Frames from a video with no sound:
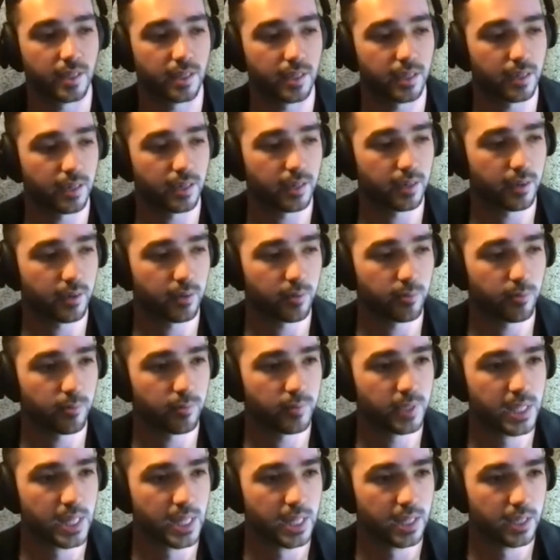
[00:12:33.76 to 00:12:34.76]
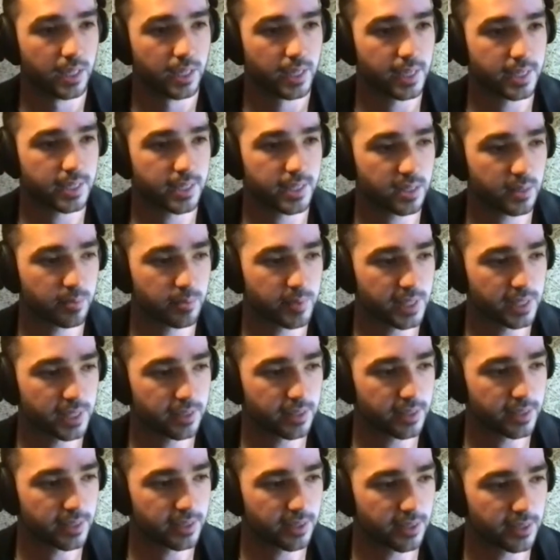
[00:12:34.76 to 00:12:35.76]
It doesn't mean
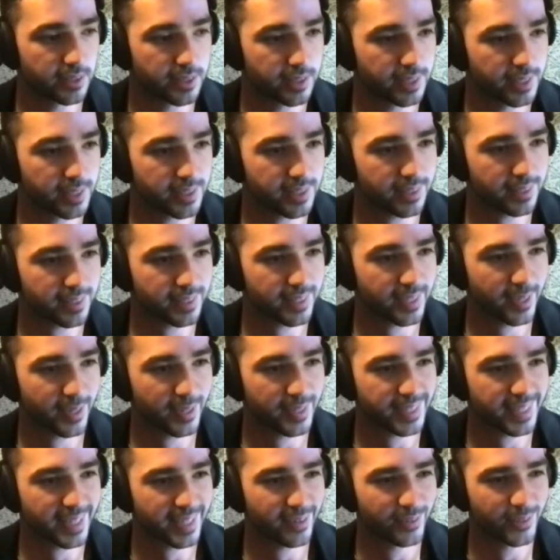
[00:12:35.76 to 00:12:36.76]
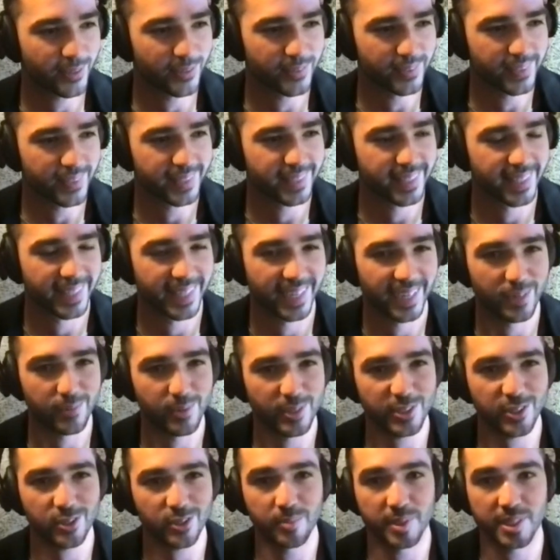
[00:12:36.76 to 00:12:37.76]
that you need to cut down on how
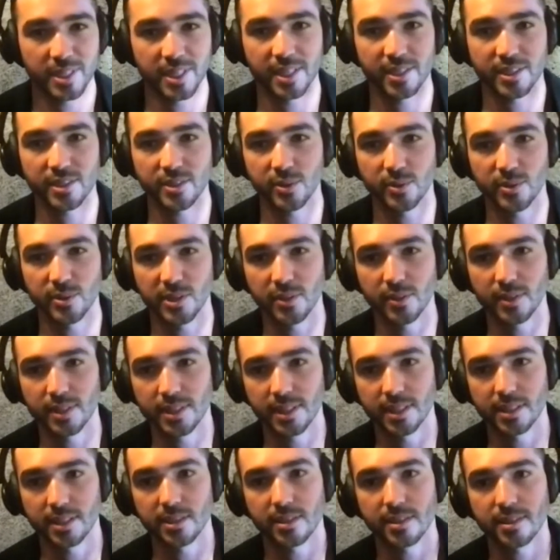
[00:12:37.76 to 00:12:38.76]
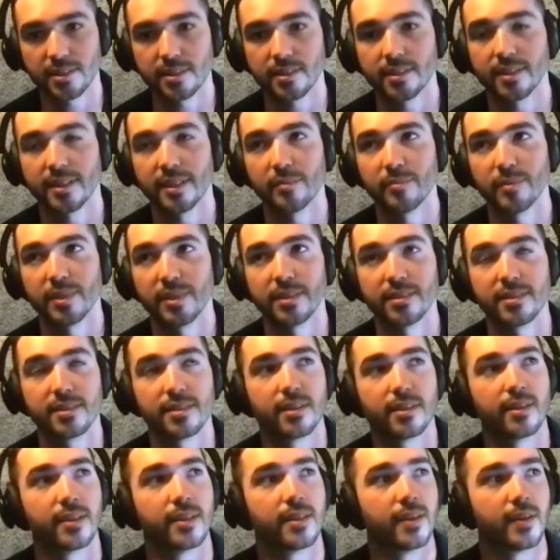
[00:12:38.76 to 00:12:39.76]
much computation you're doing. It
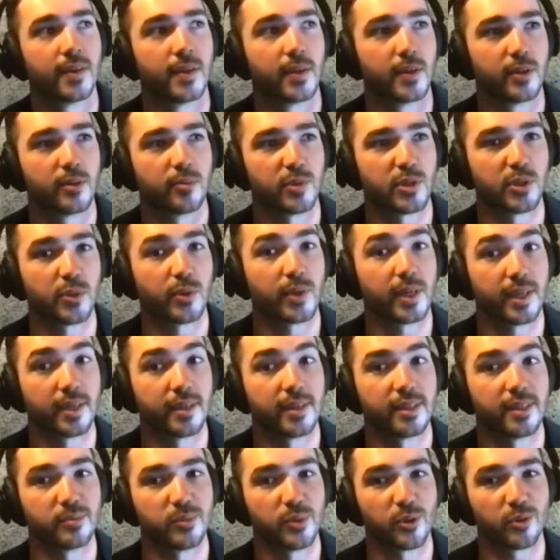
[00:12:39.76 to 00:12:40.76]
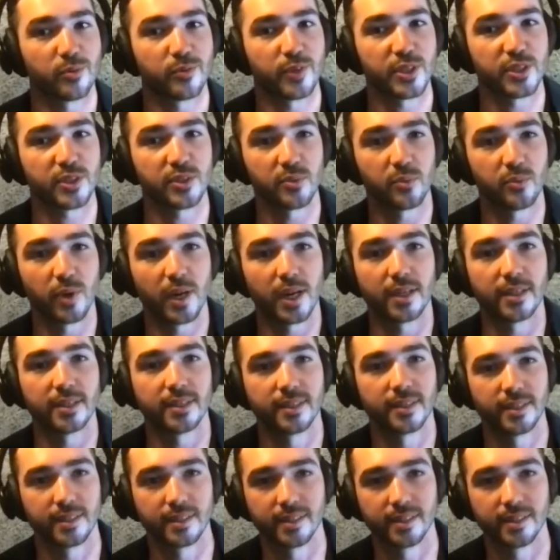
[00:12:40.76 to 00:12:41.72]
means doing it in a more efficient way.